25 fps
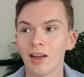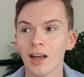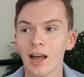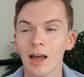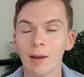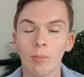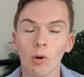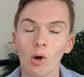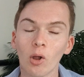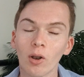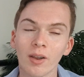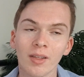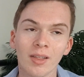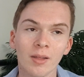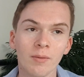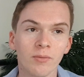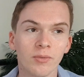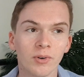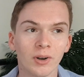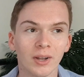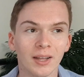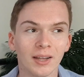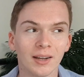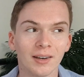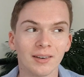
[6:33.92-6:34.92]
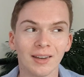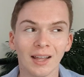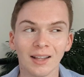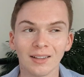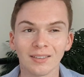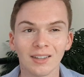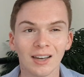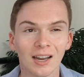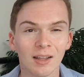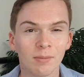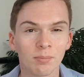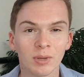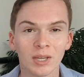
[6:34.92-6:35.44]
I bought all of them for like
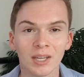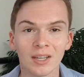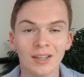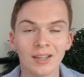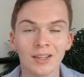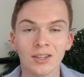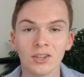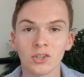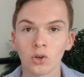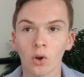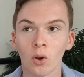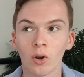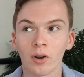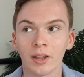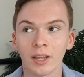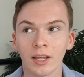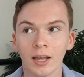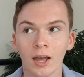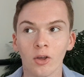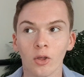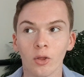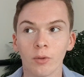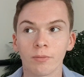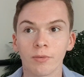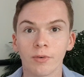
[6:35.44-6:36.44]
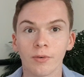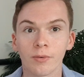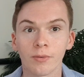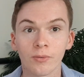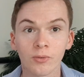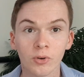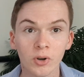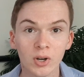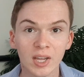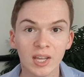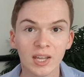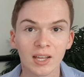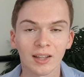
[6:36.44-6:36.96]
99p each, or like I got them for
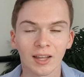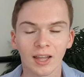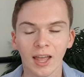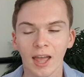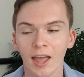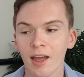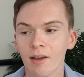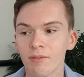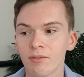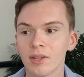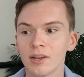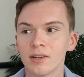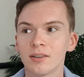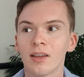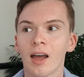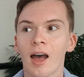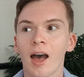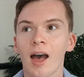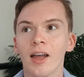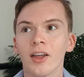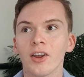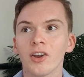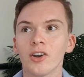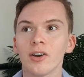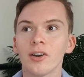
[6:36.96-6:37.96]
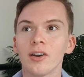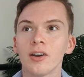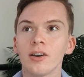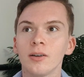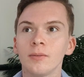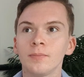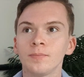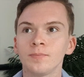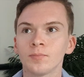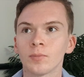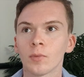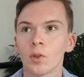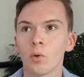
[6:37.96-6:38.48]
free. Like I have the entire
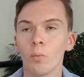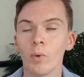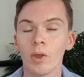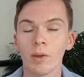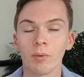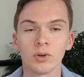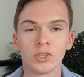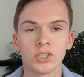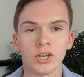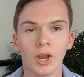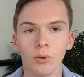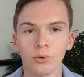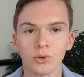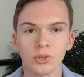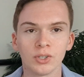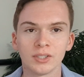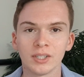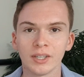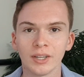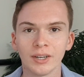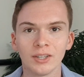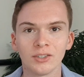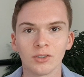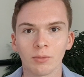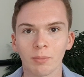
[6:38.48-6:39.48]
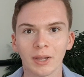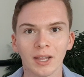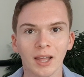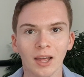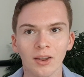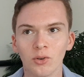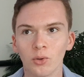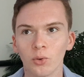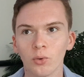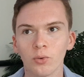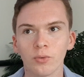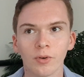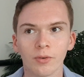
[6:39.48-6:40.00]
Wayward Children series on my
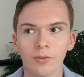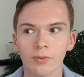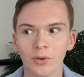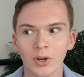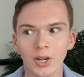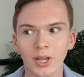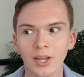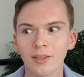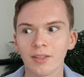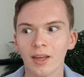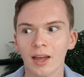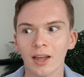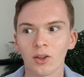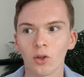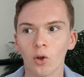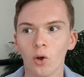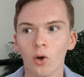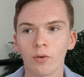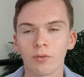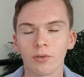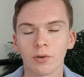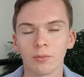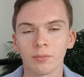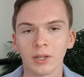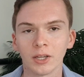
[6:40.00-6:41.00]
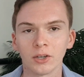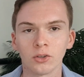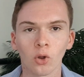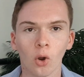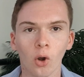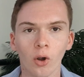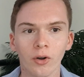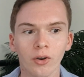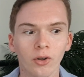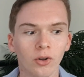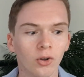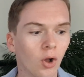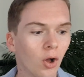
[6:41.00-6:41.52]
Kindle for free that I got from like
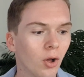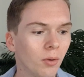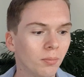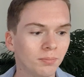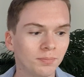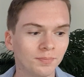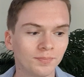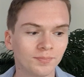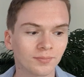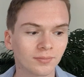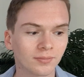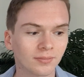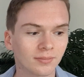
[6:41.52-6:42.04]
tor.com.